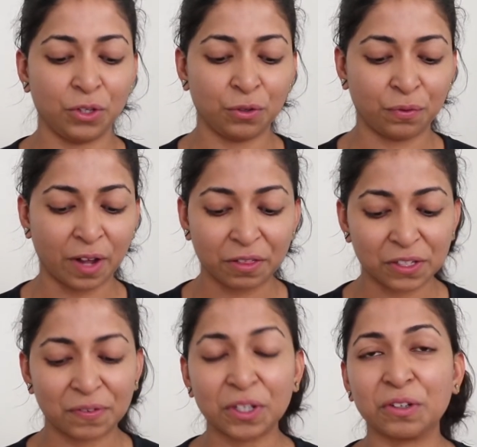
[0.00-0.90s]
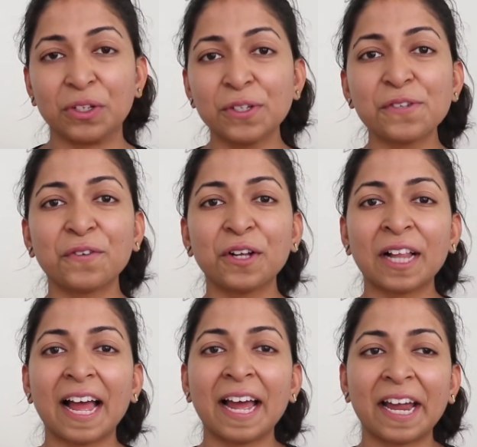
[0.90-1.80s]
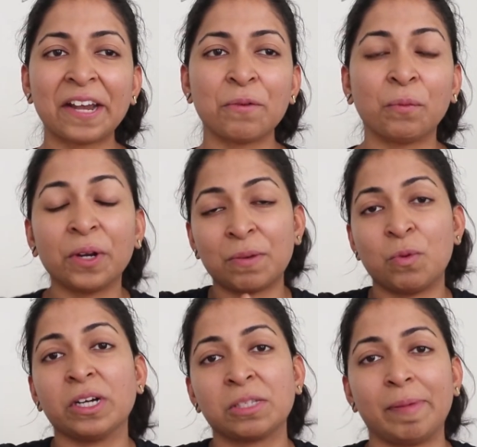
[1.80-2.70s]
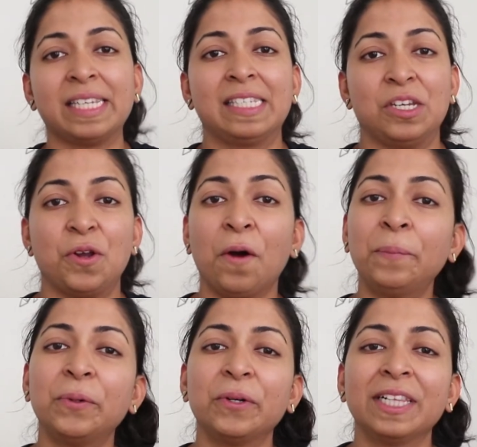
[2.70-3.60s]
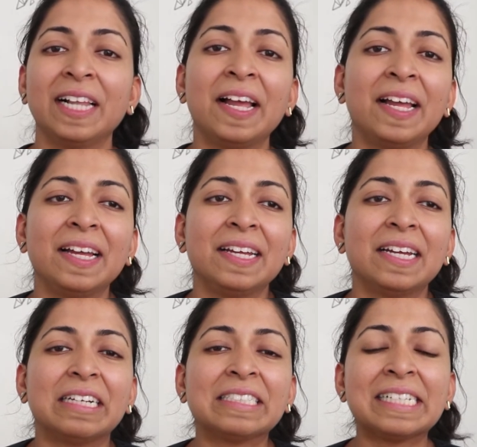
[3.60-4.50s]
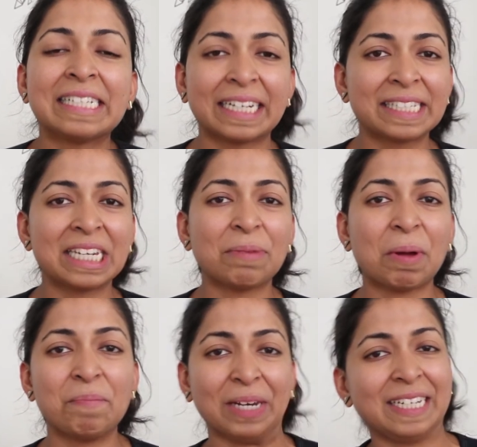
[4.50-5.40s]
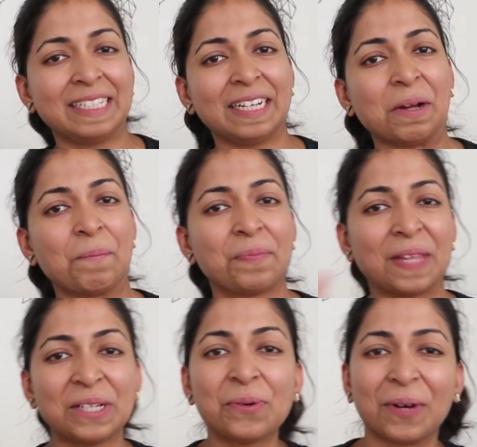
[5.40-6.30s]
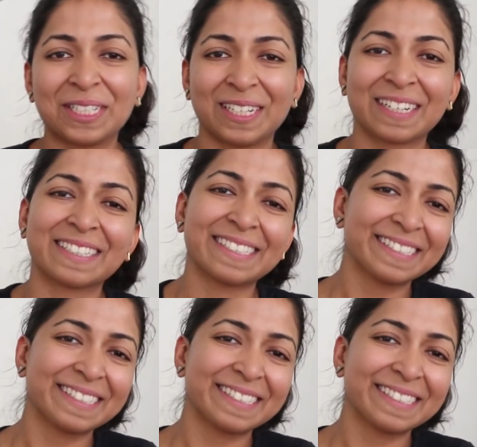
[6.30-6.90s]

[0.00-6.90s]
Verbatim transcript: you found this video useful and what works best in your pool. Until next time, I'm Belinda. Thanks for watching.